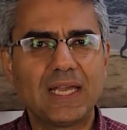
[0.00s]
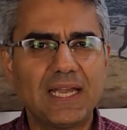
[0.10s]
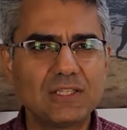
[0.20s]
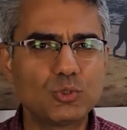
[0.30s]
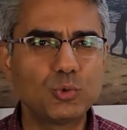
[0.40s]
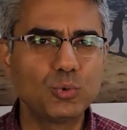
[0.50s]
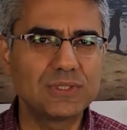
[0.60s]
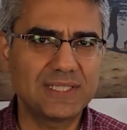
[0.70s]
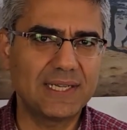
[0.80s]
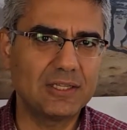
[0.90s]
a
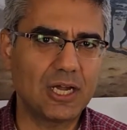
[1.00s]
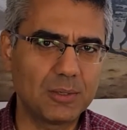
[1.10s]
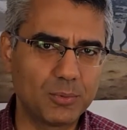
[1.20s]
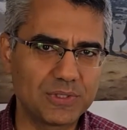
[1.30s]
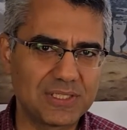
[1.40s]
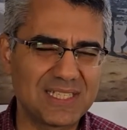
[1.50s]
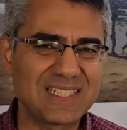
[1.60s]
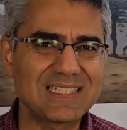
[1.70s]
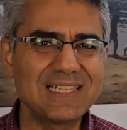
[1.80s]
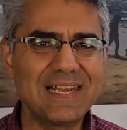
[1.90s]
two-tailed hypothesis
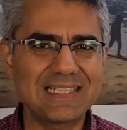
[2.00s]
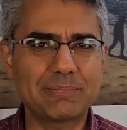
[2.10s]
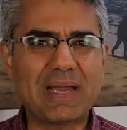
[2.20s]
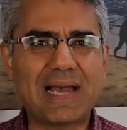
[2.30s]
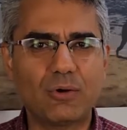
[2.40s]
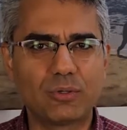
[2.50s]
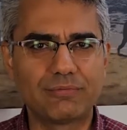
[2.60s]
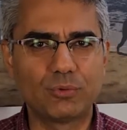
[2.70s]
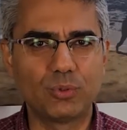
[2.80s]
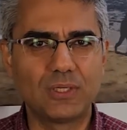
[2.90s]
is less
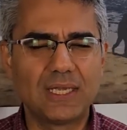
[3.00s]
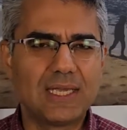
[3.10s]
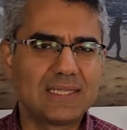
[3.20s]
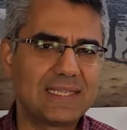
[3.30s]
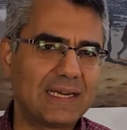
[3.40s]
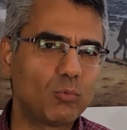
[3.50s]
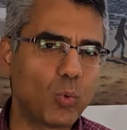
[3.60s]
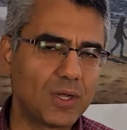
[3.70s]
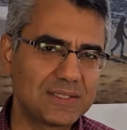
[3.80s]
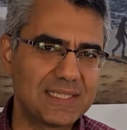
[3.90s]
powerful than a
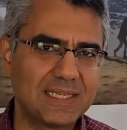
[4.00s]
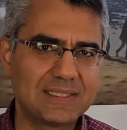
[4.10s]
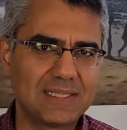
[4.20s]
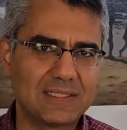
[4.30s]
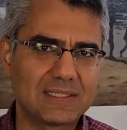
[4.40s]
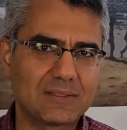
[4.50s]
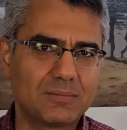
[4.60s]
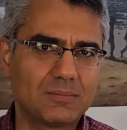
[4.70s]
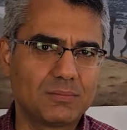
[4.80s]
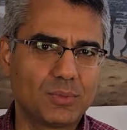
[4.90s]
one-tailed test,
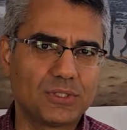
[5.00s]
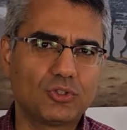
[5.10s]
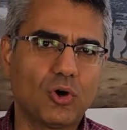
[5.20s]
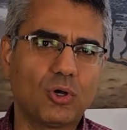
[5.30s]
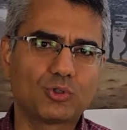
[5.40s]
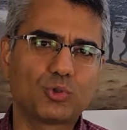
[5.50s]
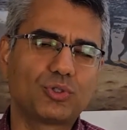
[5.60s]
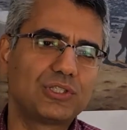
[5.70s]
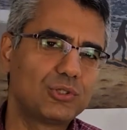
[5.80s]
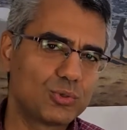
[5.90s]
but it also
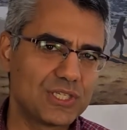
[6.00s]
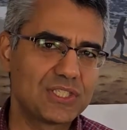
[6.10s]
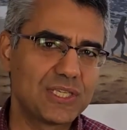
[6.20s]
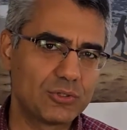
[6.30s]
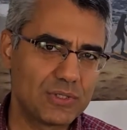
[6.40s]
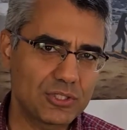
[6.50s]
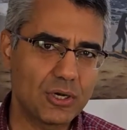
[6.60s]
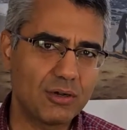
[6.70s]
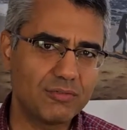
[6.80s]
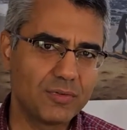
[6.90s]
reduces the risk
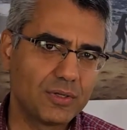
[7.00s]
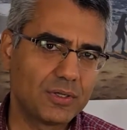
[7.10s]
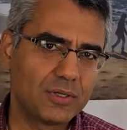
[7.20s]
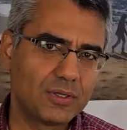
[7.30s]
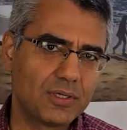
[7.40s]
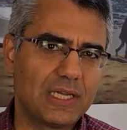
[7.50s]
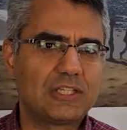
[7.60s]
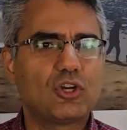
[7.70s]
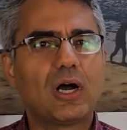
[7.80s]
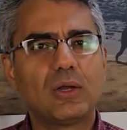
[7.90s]
of a
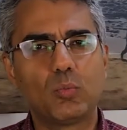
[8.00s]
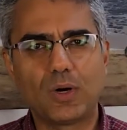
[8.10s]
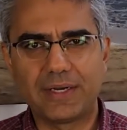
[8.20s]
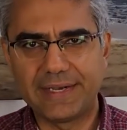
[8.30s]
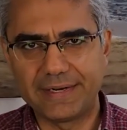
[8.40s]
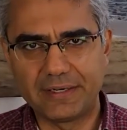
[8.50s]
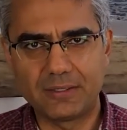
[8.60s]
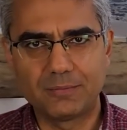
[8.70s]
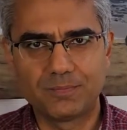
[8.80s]
type 1 error.